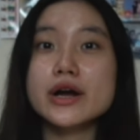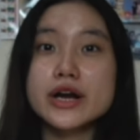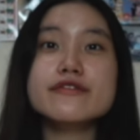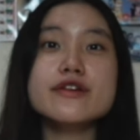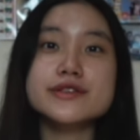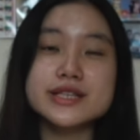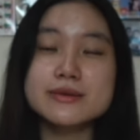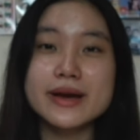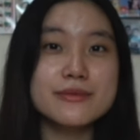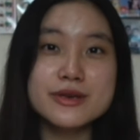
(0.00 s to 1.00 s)
if you have seen
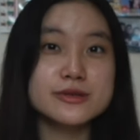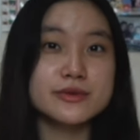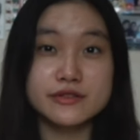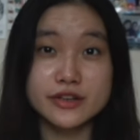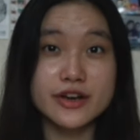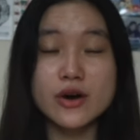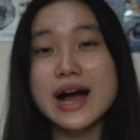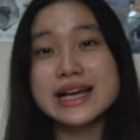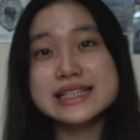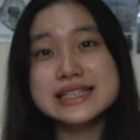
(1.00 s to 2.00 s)
my IB experience video,
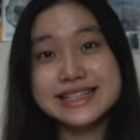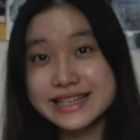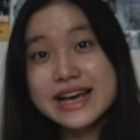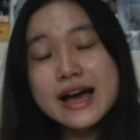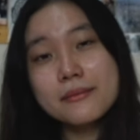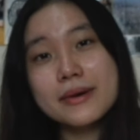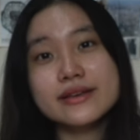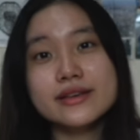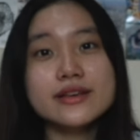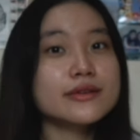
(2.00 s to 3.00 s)
I did my
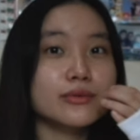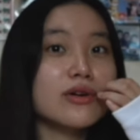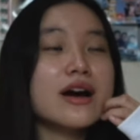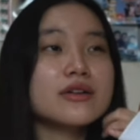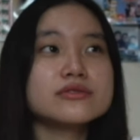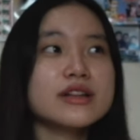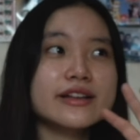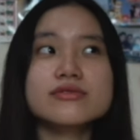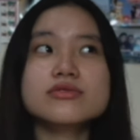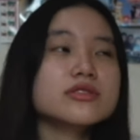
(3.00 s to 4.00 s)
EE around like
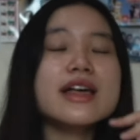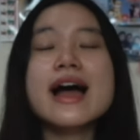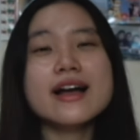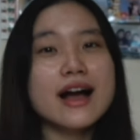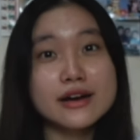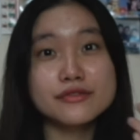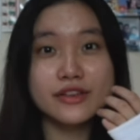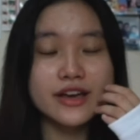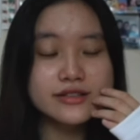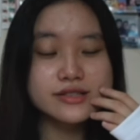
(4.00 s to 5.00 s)
that kind of
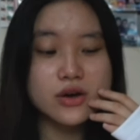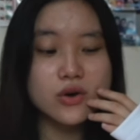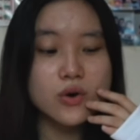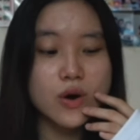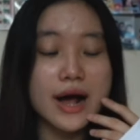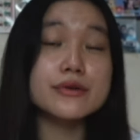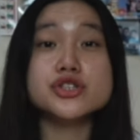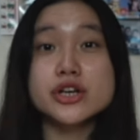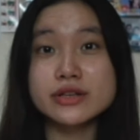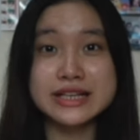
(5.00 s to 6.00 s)
thing, so I was
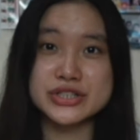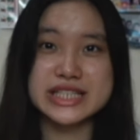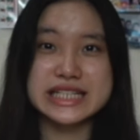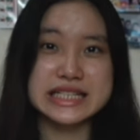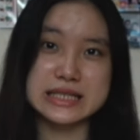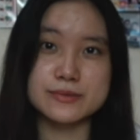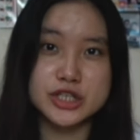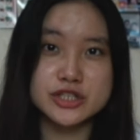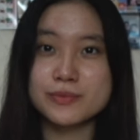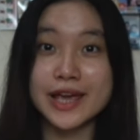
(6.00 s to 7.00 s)
generally interested in the subject
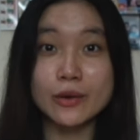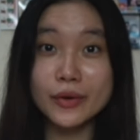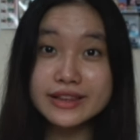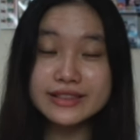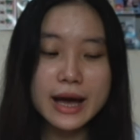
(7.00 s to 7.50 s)
to begin with.